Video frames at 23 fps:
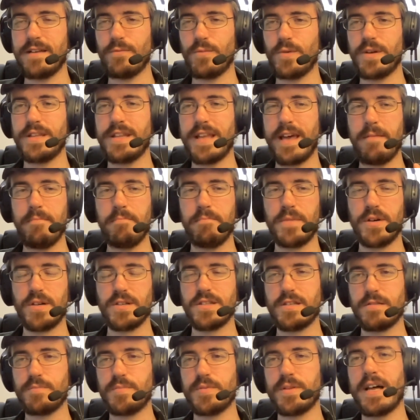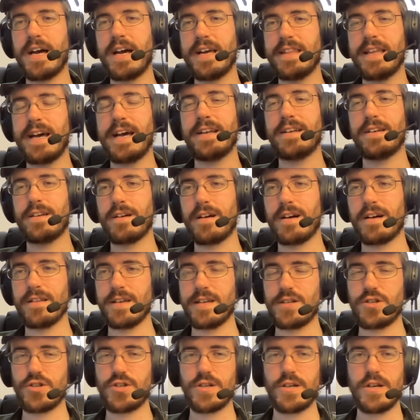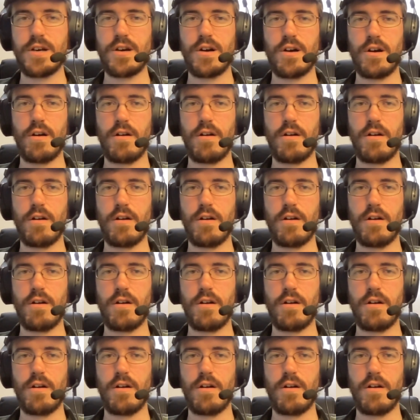And when they multiply that knowledge